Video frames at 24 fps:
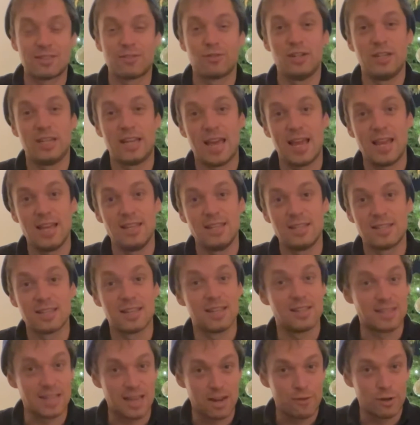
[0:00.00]
3 days,
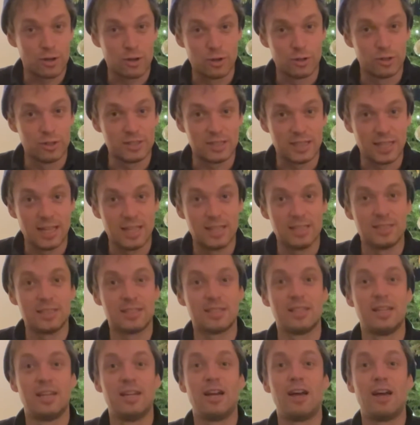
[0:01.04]
as I record this,